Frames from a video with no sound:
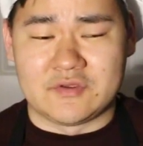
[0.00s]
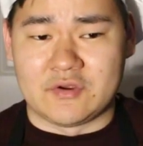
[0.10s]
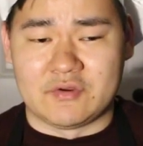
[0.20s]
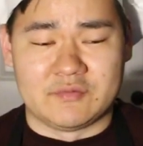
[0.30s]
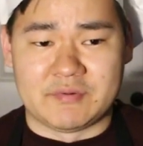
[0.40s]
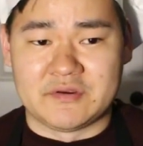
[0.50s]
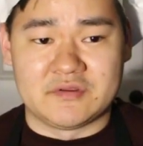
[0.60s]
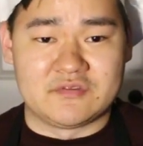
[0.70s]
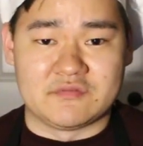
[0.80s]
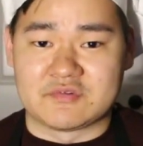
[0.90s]
an
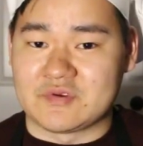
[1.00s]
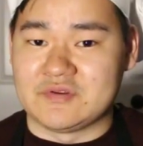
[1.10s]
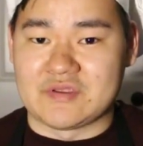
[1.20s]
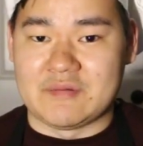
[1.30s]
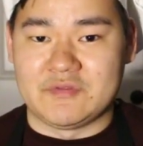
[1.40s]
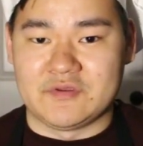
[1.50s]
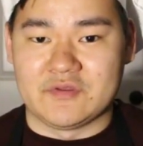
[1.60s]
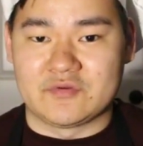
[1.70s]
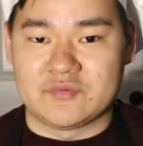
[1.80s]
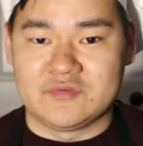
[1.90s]
abundance of screen time in the
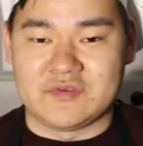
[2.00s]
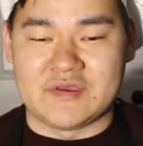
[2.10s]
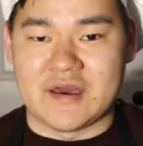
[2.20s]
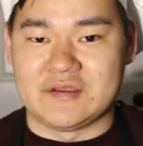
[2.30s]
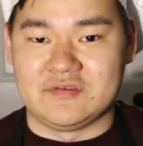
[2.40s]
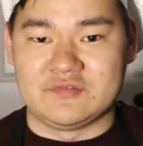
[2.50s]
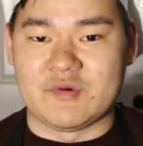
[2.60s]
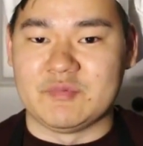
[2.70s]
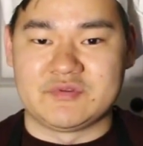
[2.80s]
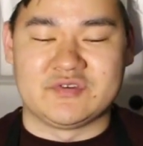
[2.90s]
other ones. He got his
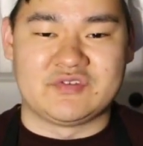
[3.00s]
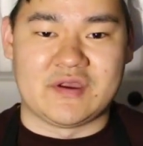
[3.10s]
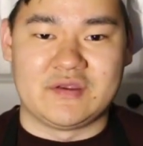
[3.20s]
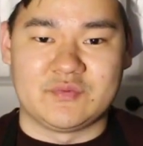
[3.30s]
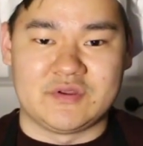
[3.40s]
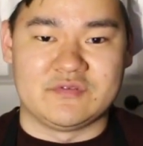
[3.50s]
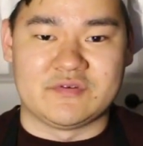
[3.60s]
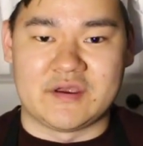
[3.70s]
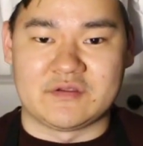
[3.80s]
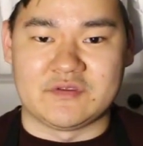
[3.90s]
moment to shine when he
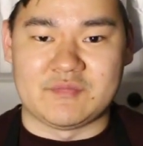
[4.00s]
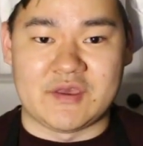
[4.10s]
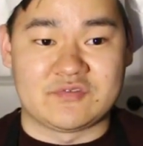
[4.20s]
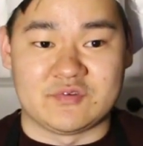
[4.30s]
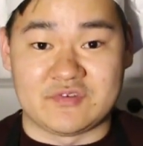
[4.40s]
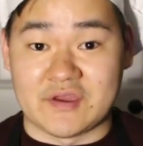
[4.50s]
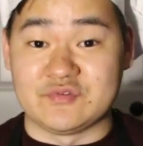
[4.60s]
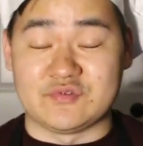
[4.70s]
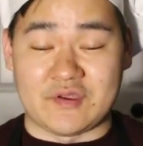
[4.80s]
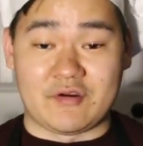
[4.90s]
finally masters
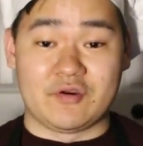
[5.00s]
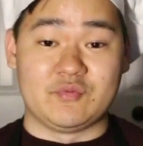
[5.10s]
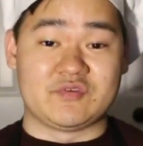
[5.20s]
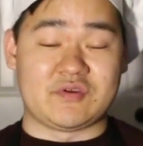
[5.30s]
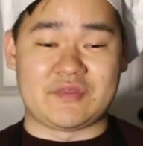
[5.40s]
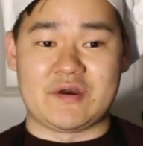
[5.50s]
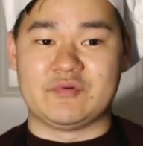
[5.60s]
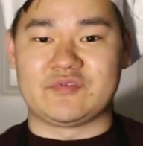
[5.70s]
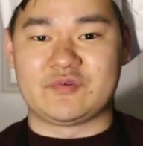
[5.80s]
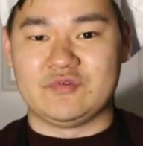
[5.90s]
Yondu's arrow, which I thought
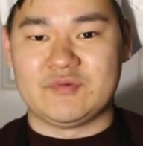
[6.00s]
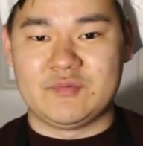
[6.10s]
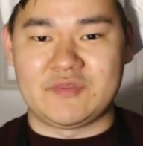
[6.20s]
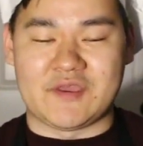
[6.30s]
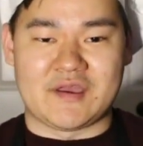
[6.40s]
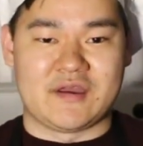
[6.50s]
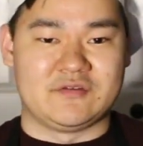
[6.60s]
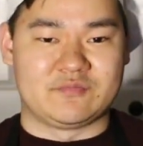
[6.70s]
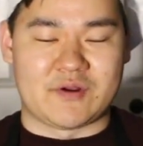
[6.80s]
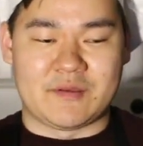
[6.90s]
was a cool moment. They kind
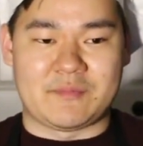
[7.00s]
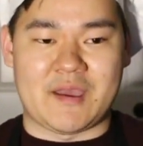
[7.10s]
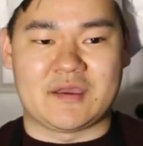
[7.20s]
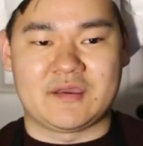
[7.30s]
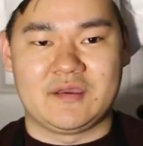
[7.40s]
of brought back